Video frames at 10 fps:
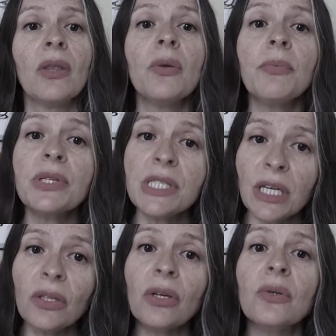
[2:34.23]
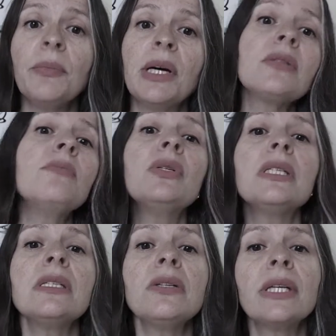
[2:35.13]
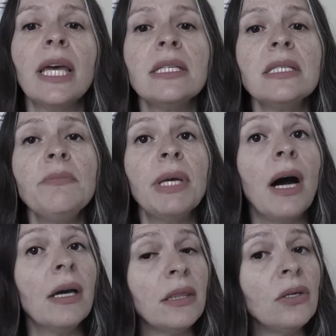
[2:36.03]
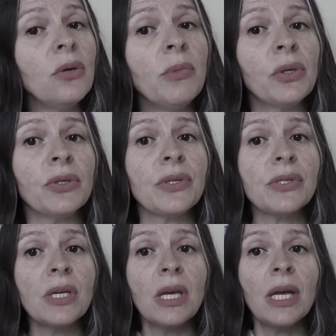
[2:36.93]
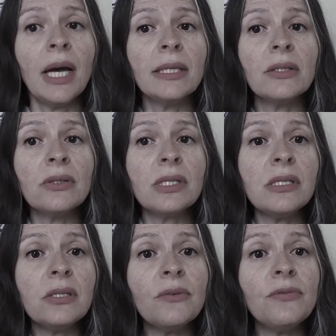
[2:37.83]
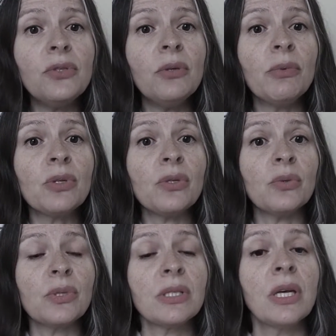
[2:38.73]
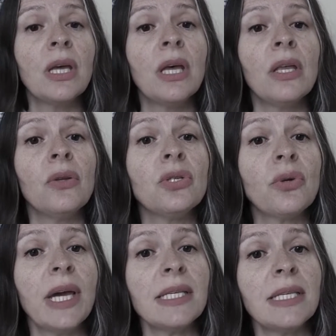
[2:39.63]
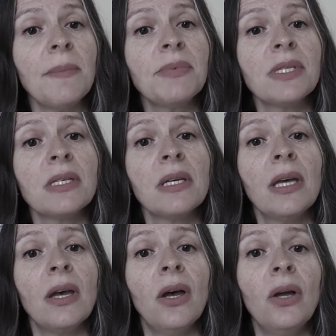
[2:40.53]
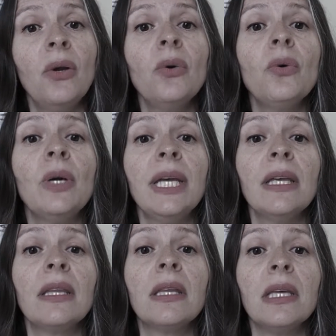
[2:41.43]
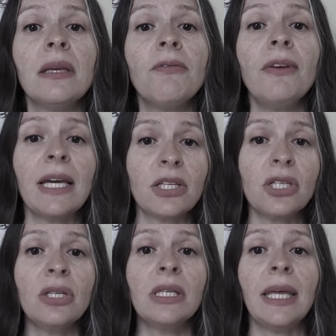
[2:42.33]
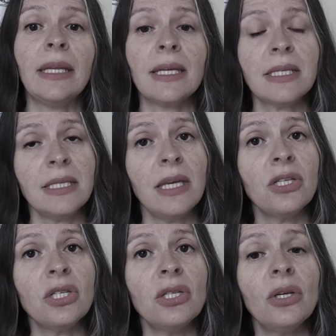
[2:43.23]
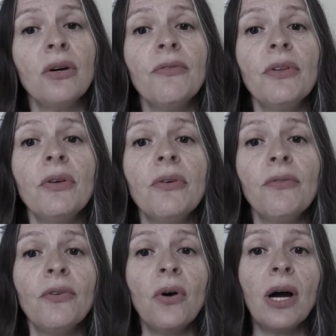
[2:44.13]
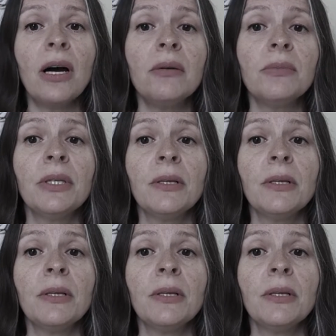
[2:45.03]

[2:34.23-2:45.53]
The posterior compartment is located behind the humerus and consists of two muscles: the triceps, allowing the flexion and extension of the forearm,